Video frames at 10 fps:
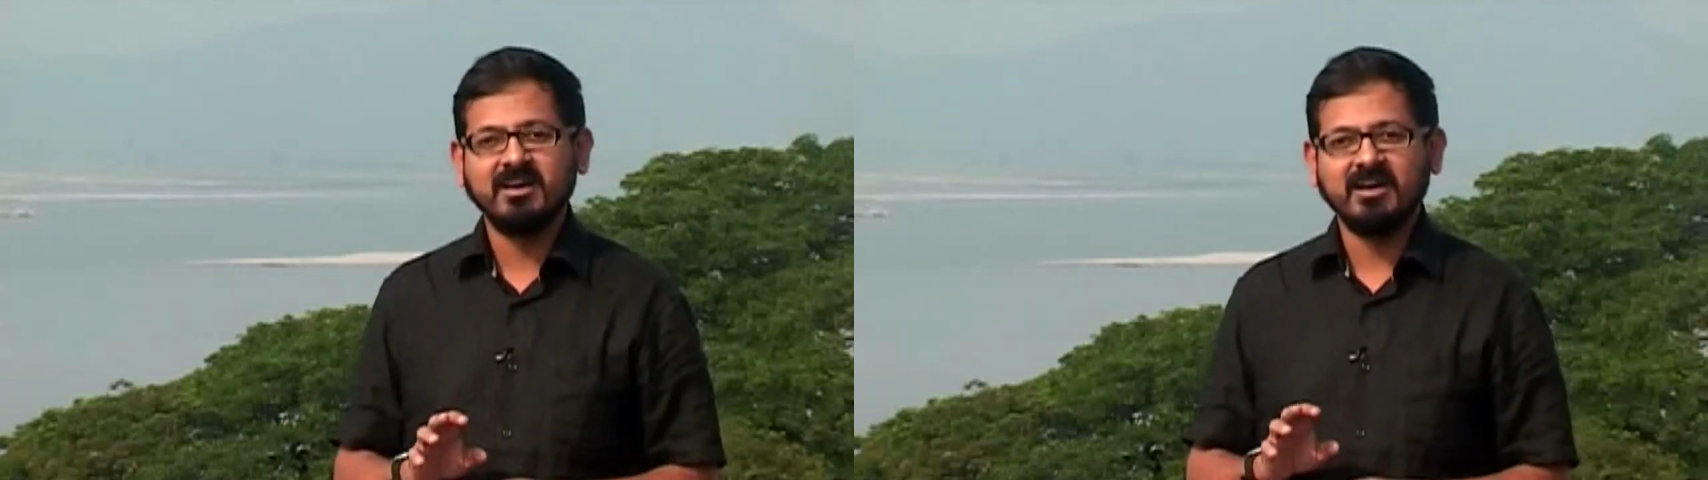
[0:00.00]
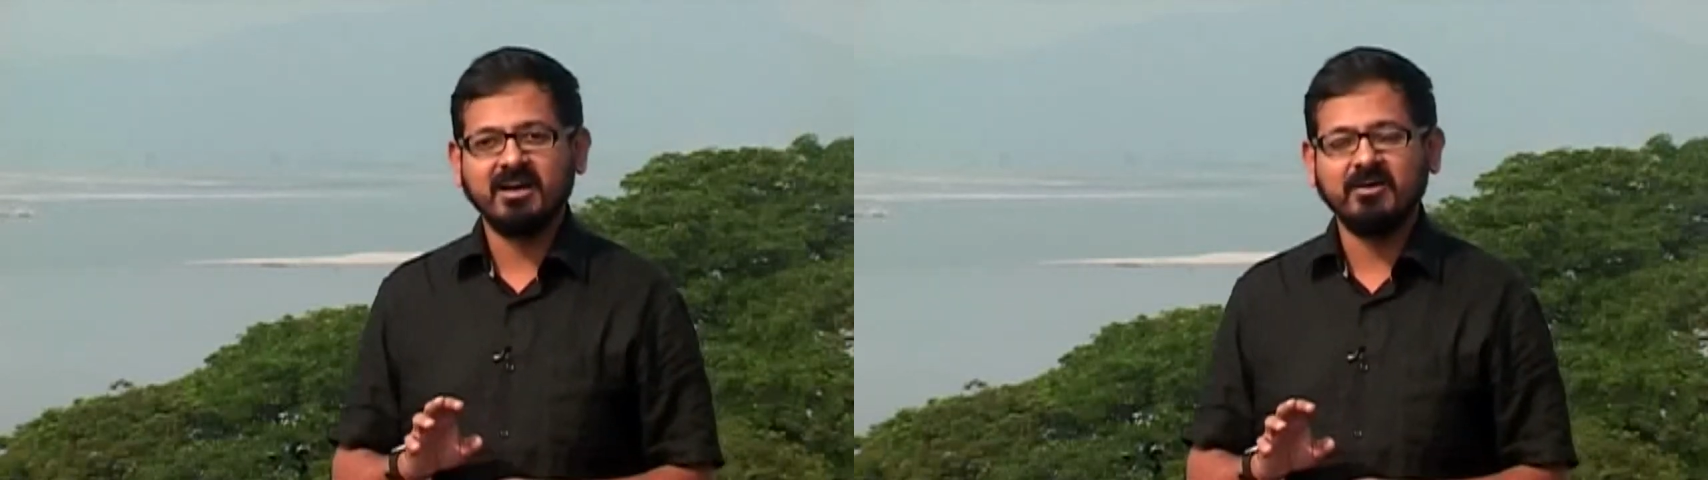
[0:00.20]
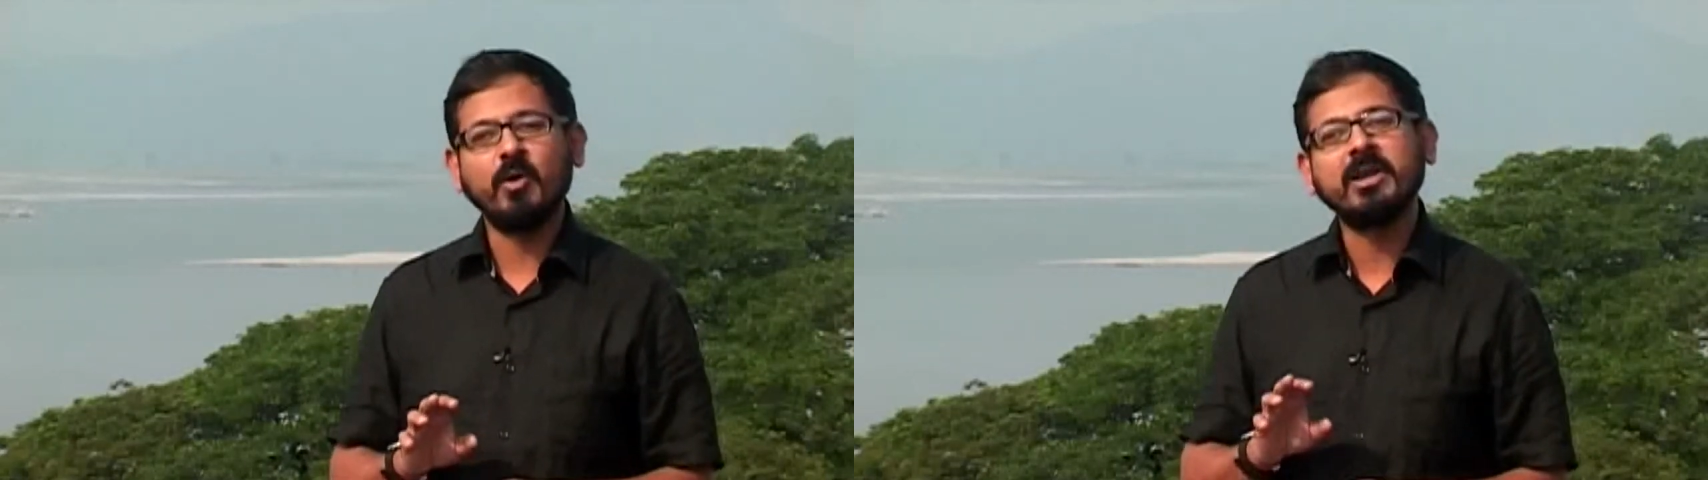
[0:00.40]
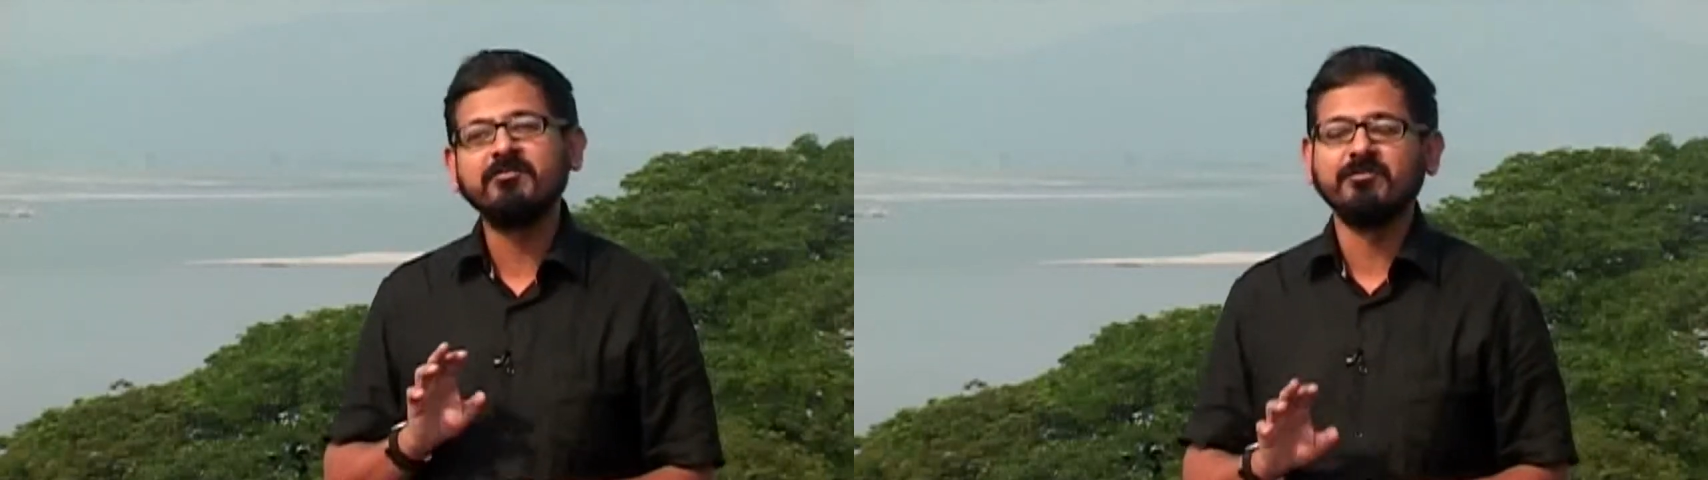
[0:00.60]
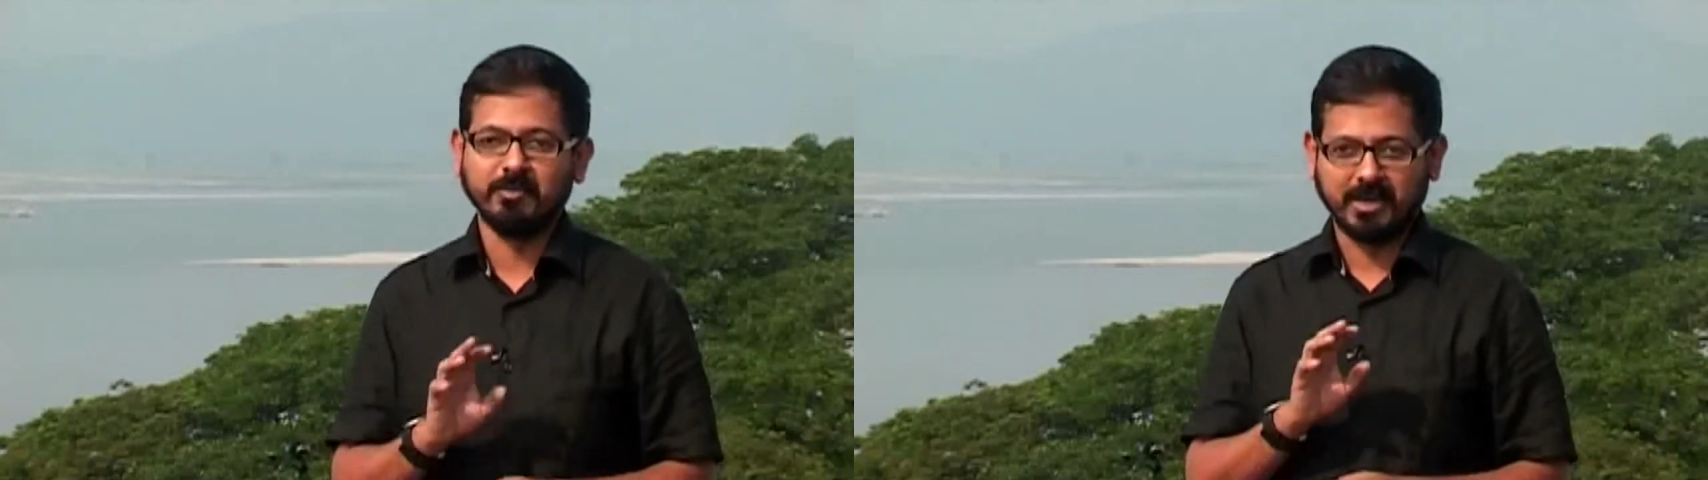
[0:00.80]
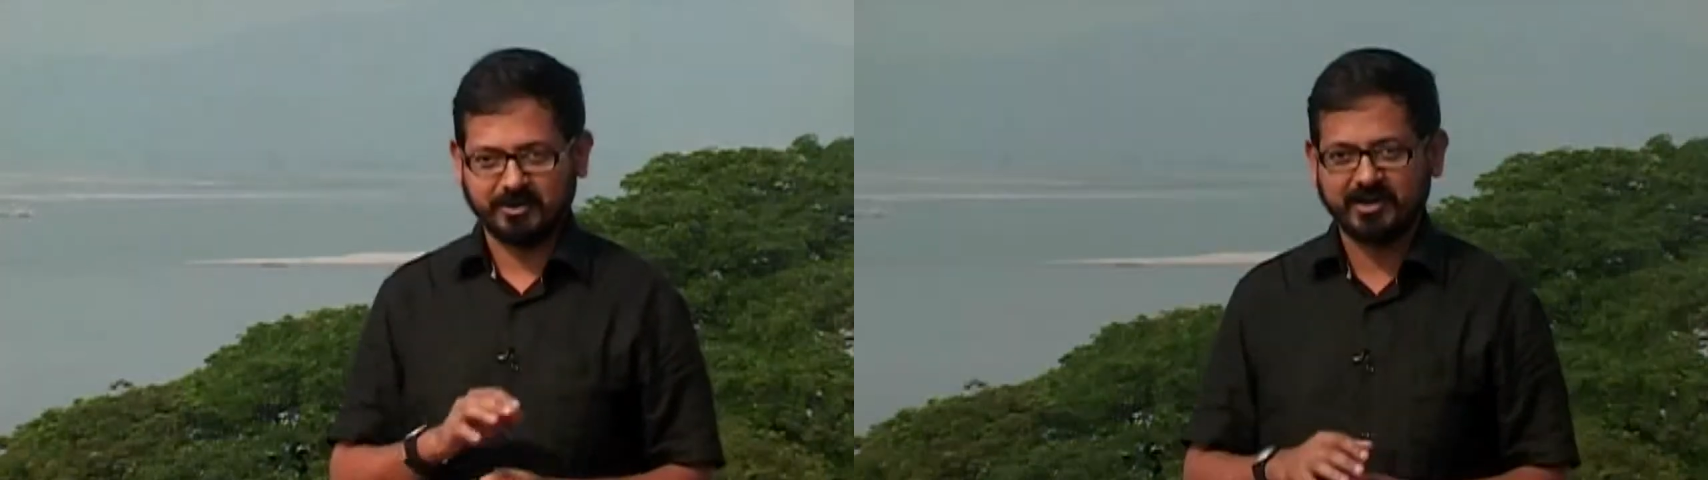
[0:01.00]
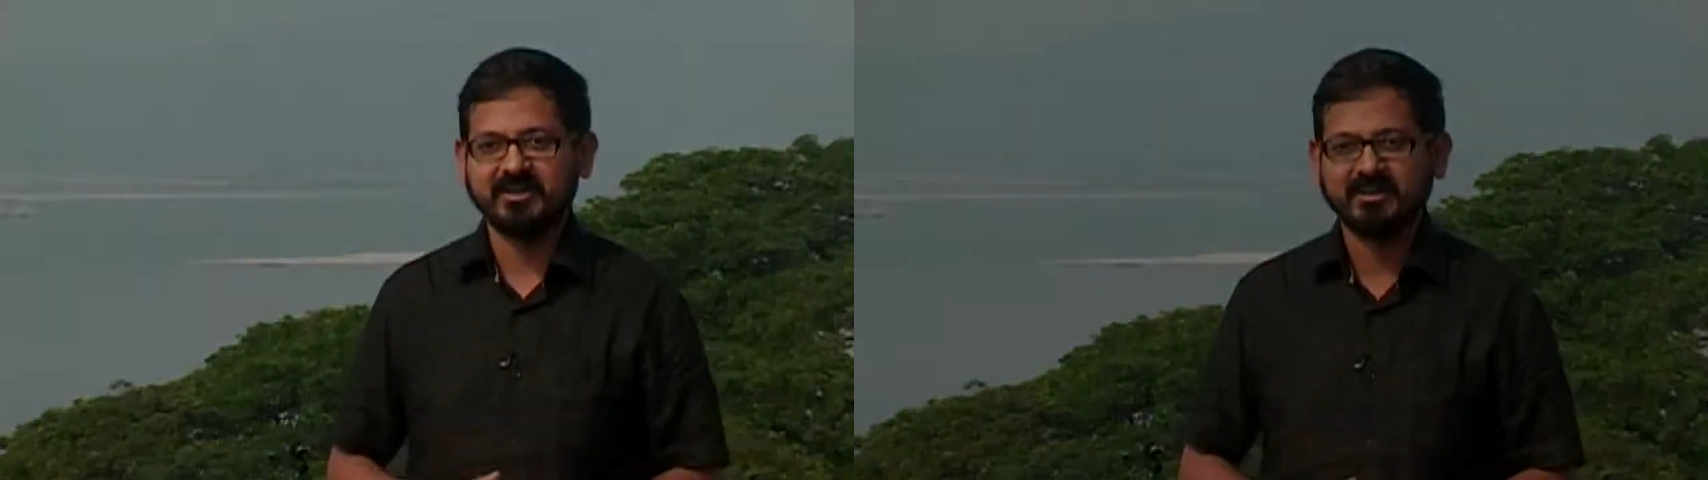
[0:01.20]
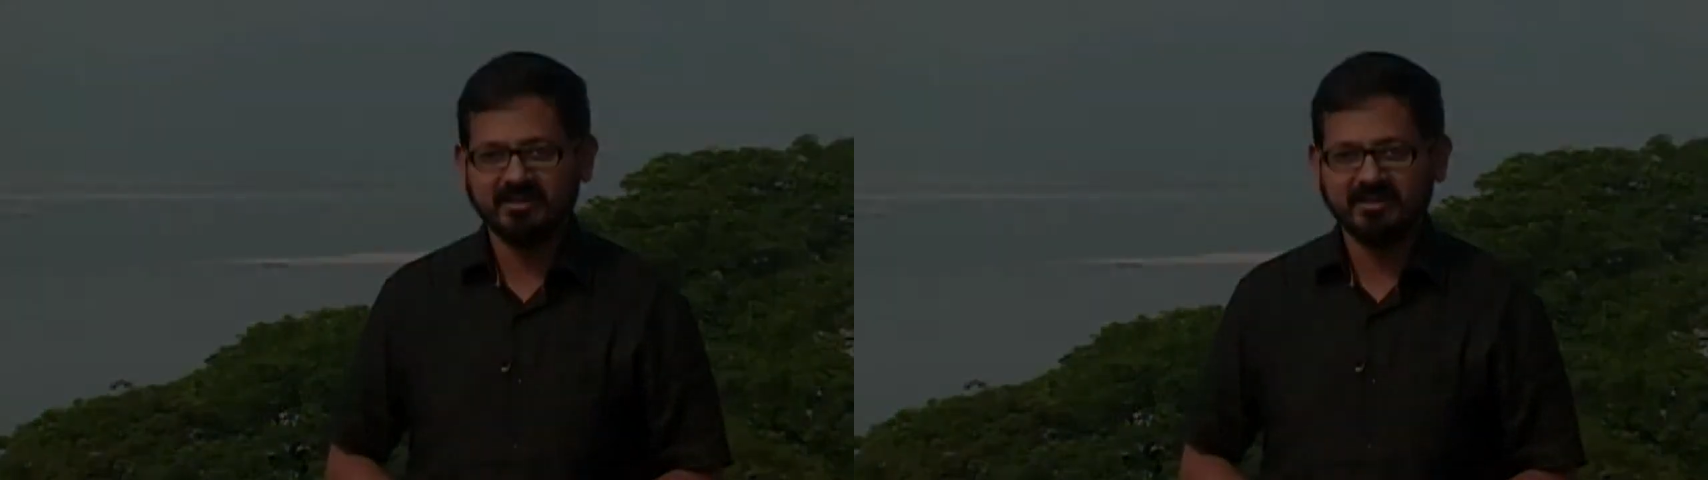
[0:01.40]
a wonderful memory.